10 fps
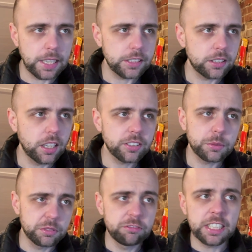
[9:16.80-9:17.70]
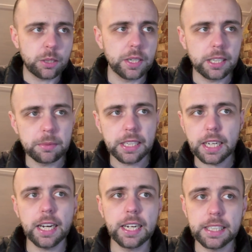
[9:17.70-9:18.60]
to answer this really quickly, Mick,
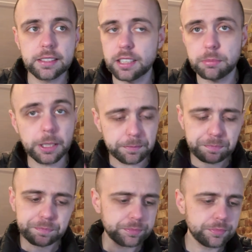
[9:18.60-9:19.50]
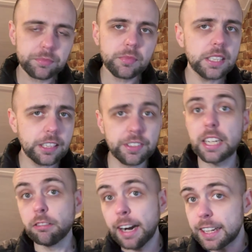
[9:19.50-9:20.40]
it's going to be
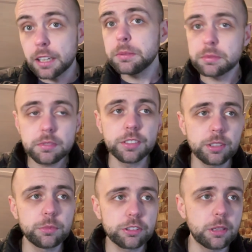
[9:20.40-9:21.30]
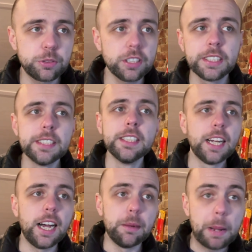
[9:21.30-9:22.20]
definitely a radio of some description,
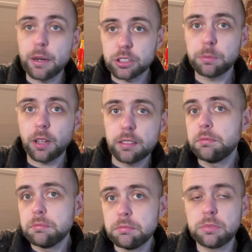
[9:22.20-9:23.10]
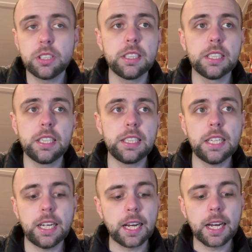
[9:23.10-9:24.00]
a power supply, certainly,
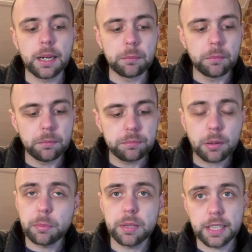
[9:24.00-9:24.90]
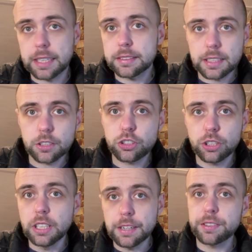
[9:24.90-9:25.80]
probably an antenna
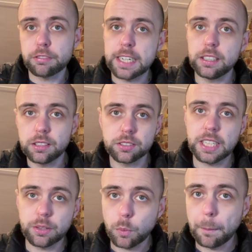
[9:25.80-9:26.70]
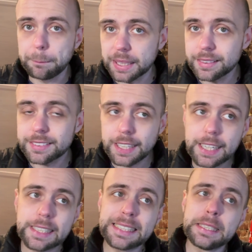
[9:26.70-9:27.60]
tuner if the radio doesn't have one built in.